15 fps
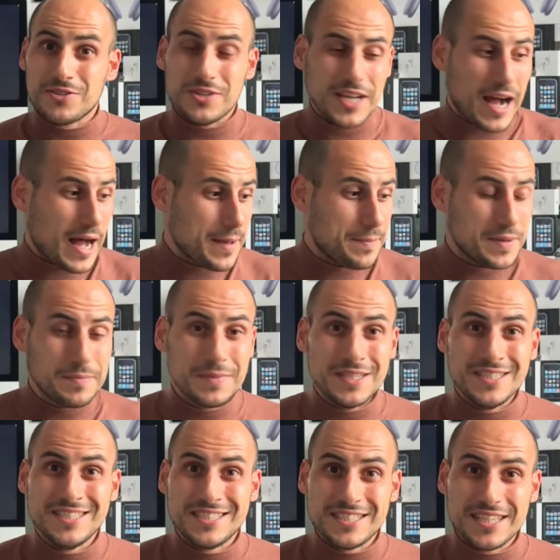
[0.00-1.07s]
to the iPad
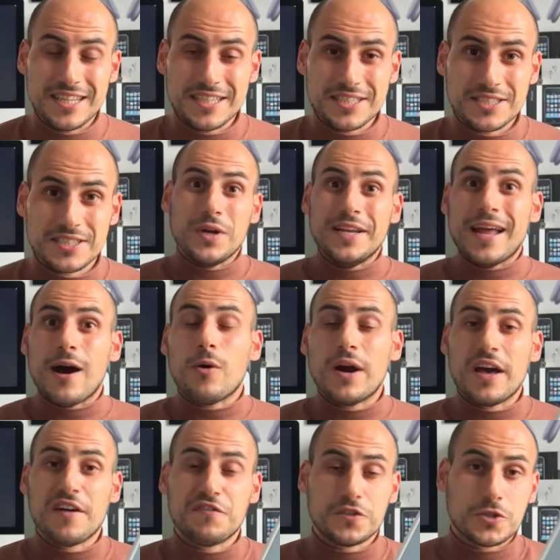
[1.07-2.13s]
mini 6. We now
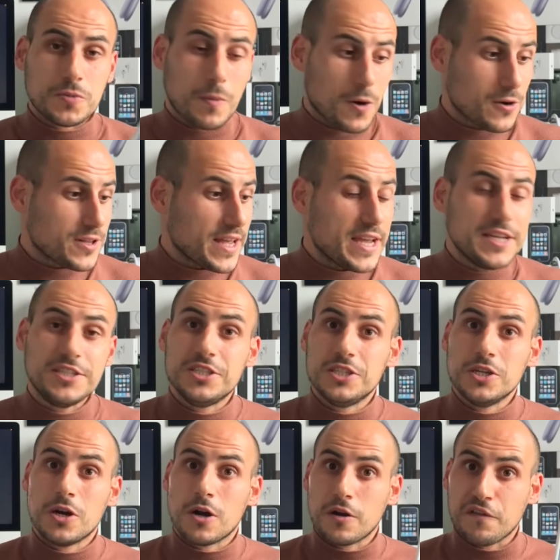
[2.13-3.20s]
have Smart
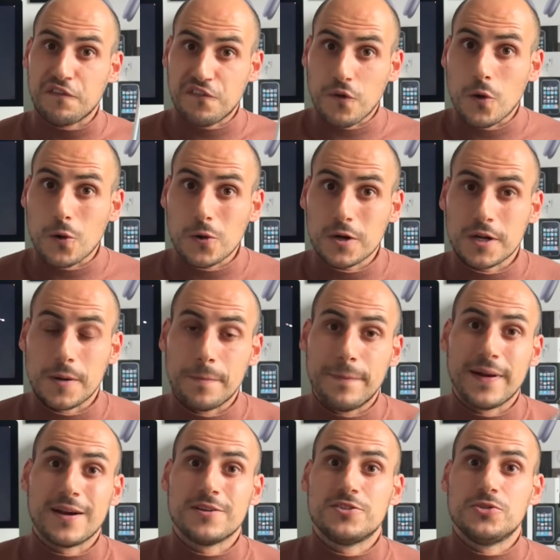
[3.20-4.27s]
HDR4
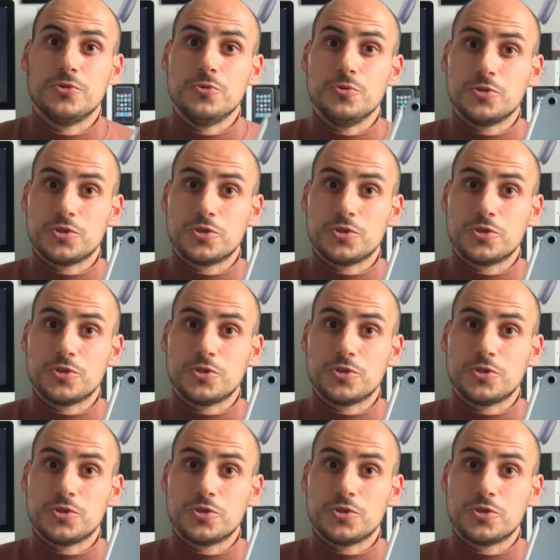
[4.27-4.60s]
compared to